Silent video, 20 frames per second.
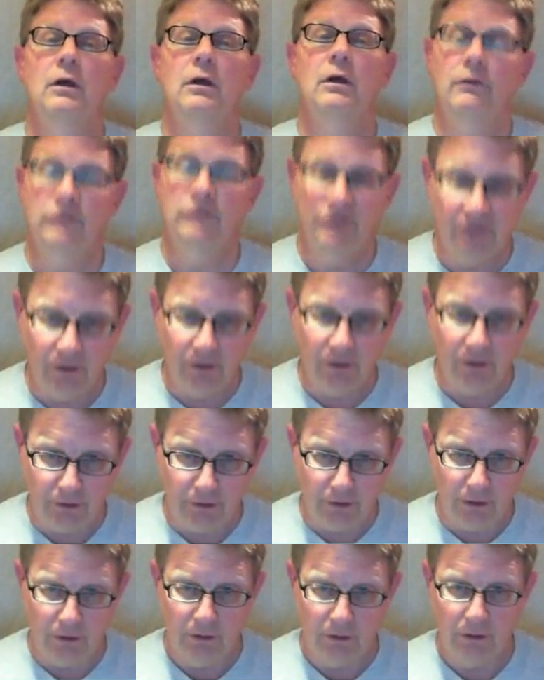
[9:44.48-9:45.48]
of a
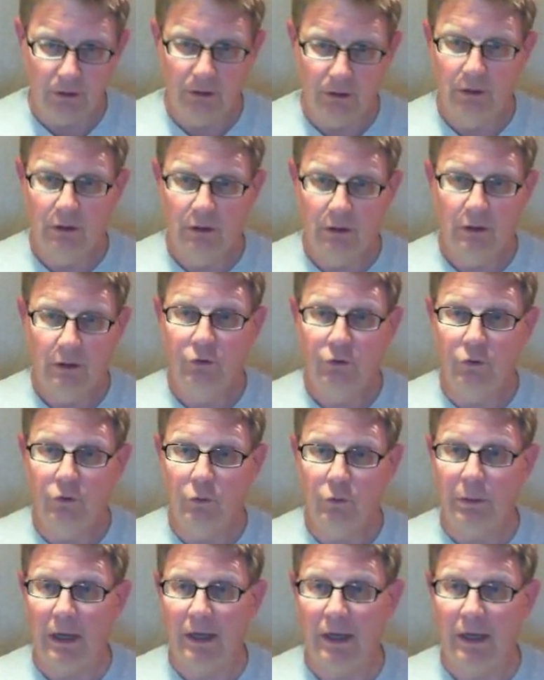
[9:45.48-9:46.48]
cylinder.
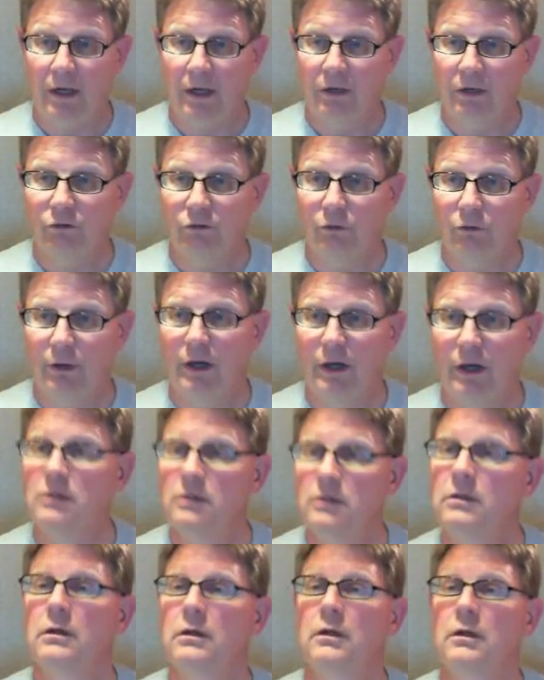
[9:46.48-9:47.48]
2 pi r
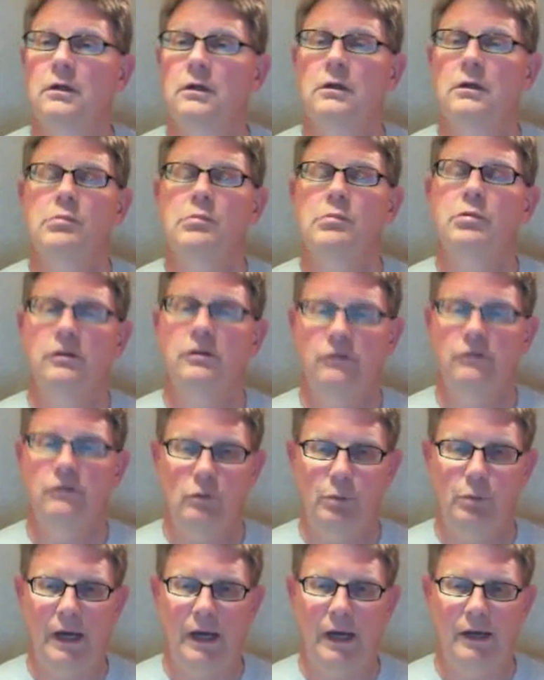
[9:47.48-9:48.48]
squared plus
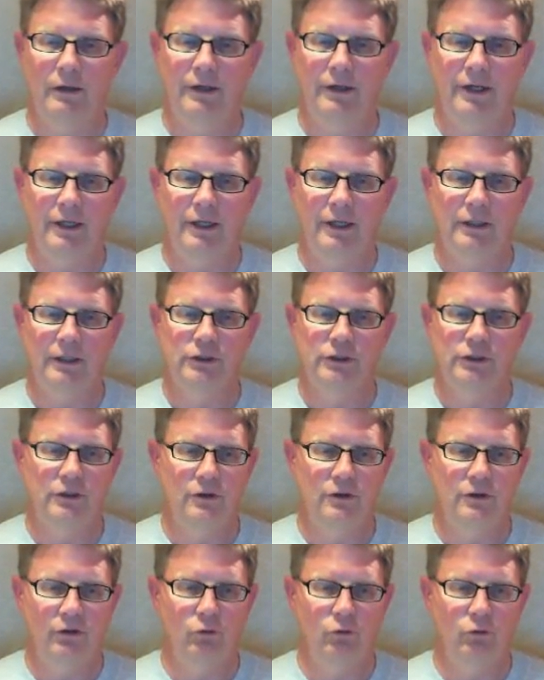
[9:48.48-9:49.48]
2 pi r h.
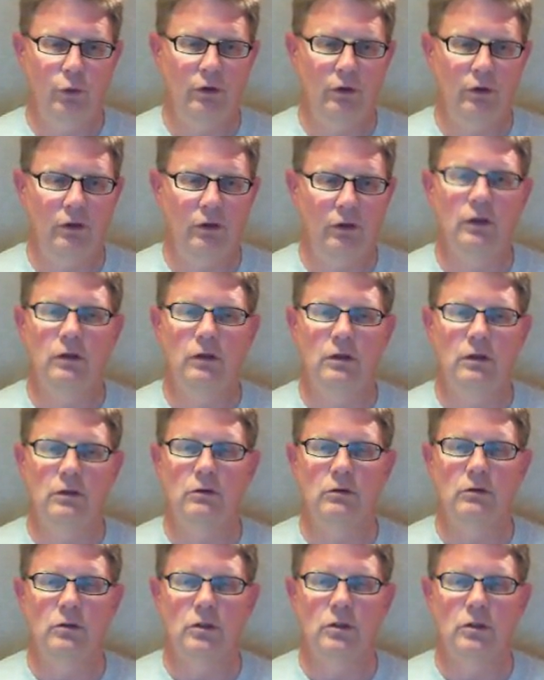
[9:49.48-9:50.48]
This will
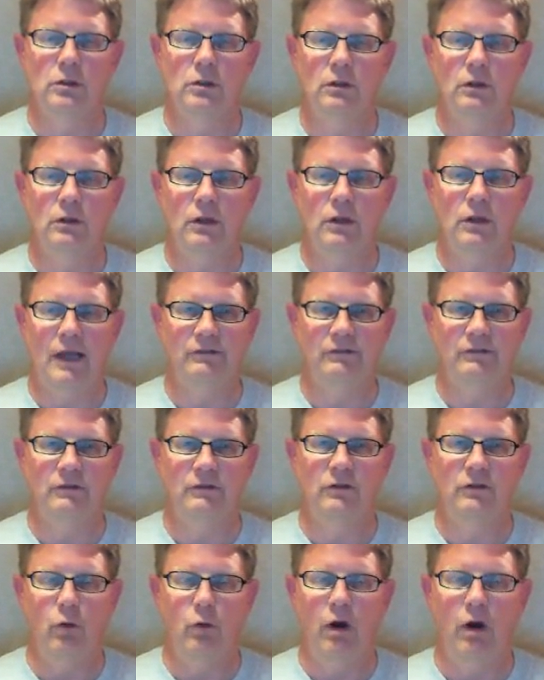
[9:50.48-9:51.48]
conclude
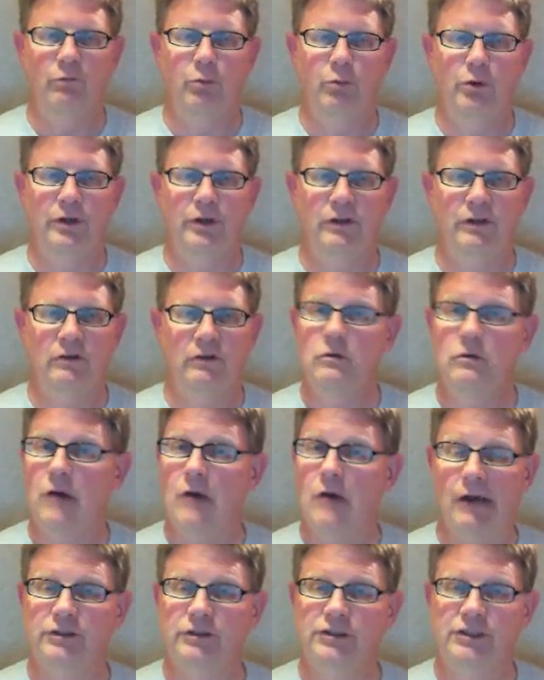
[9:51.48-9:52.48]
lesson 12.2
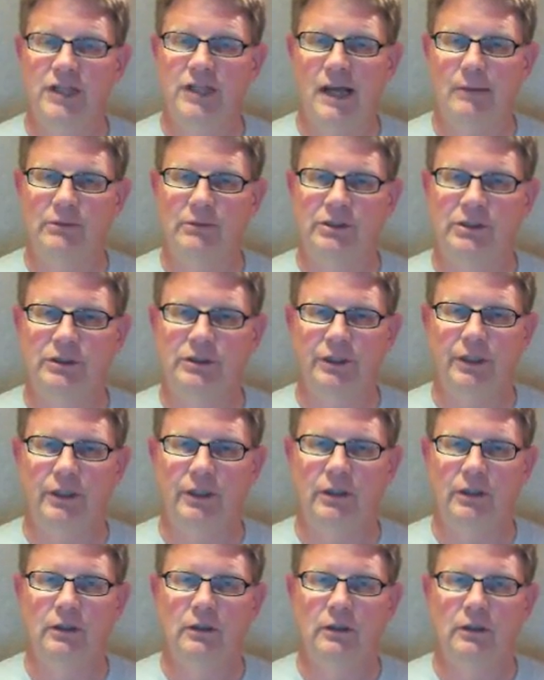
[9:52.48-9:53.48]
honors
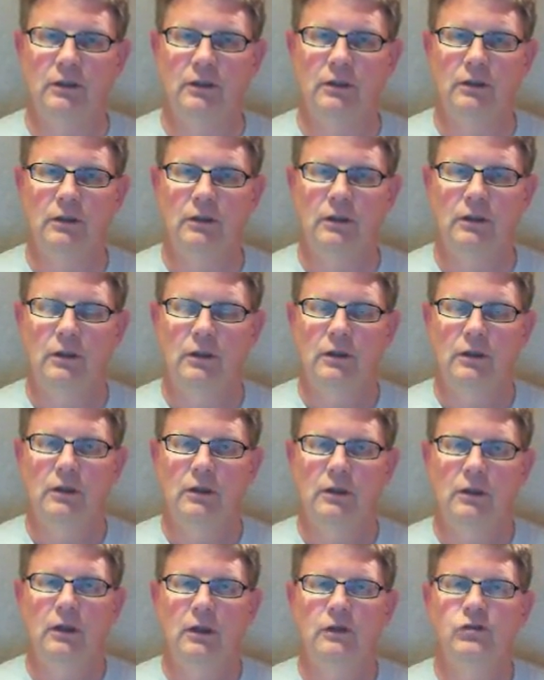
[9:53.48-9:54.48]
geometry,
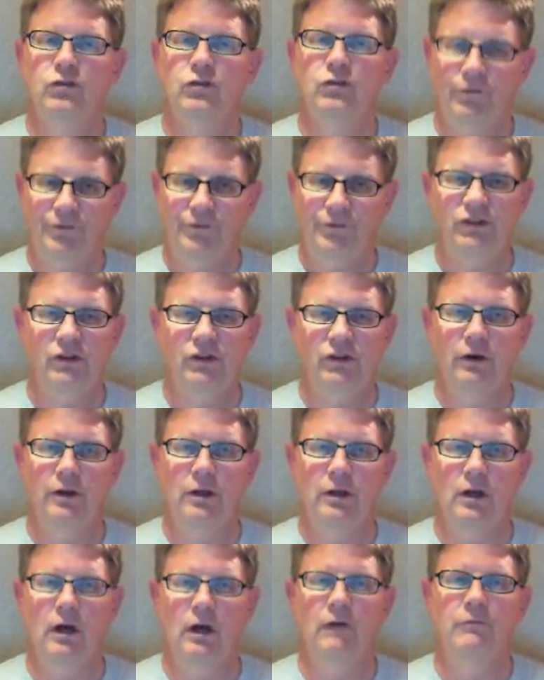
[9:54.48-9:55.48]
surface
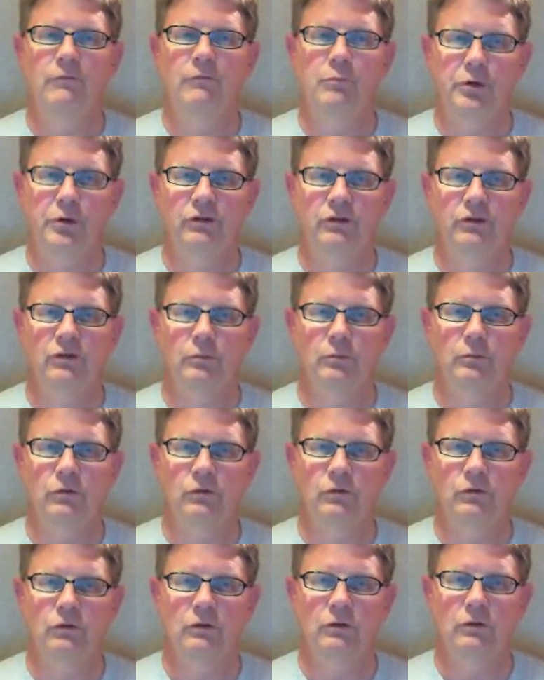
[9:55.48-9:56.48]
area of
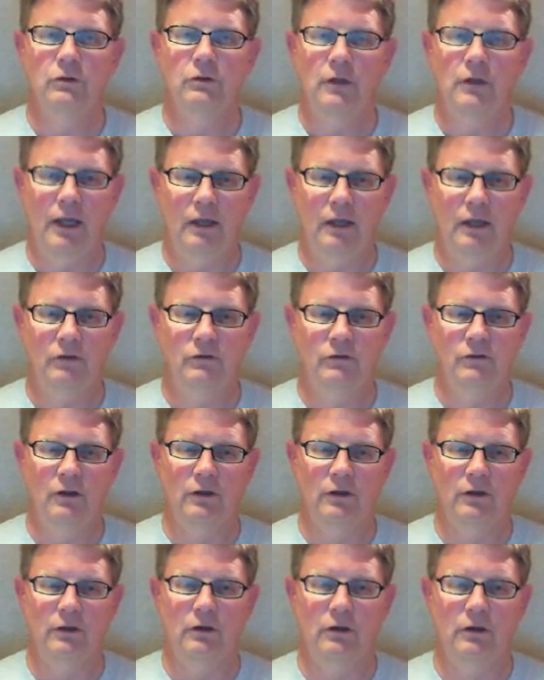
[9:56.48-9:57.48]
prisms and
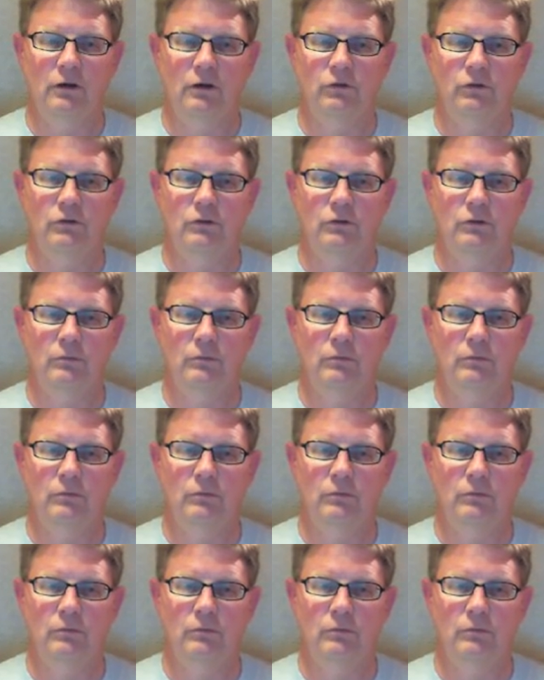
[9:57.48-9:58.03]
cylinders.